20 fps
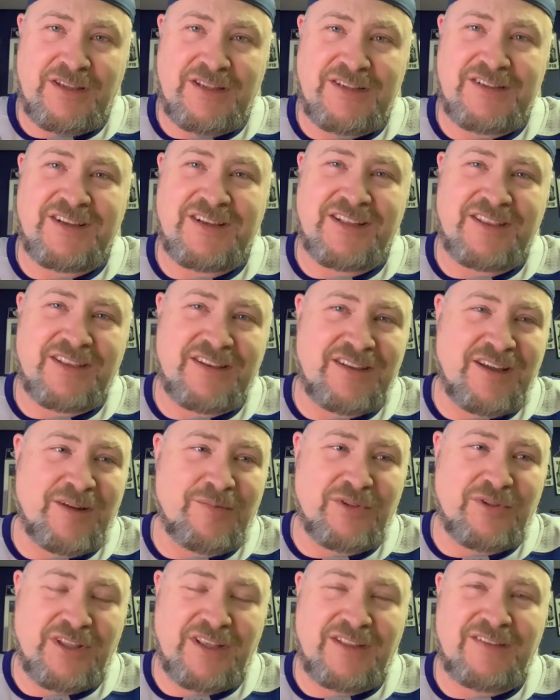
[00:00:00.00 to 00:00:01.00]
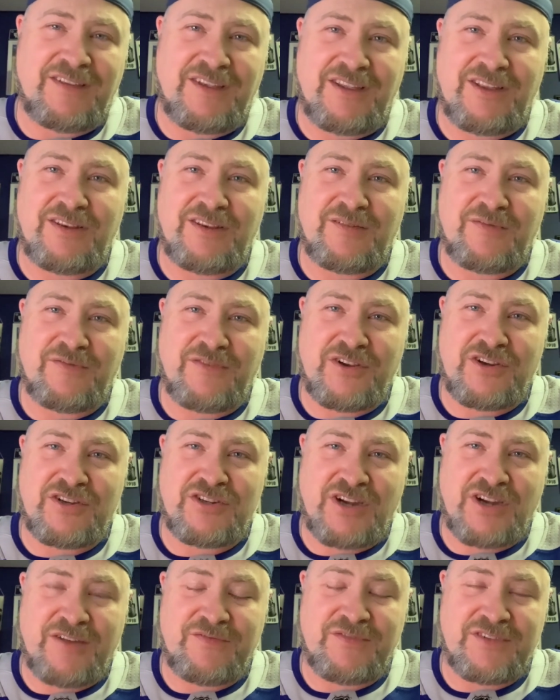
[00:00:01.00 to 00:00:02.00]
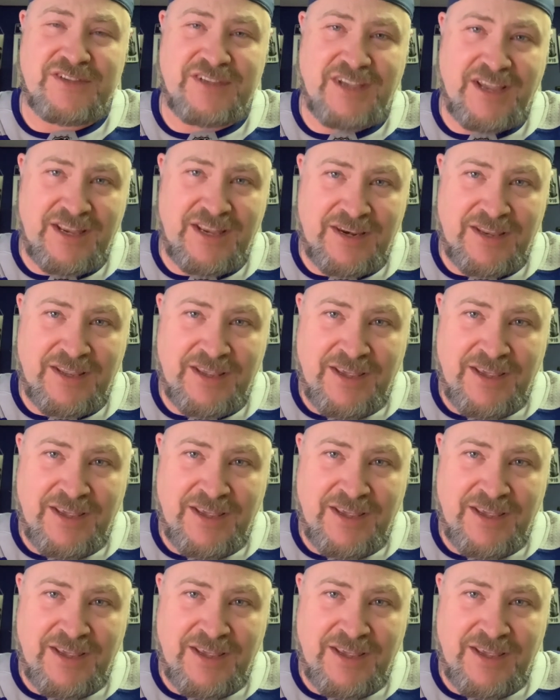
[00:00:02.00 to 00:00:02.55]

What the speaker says: He's got the double 18 to finish off the set.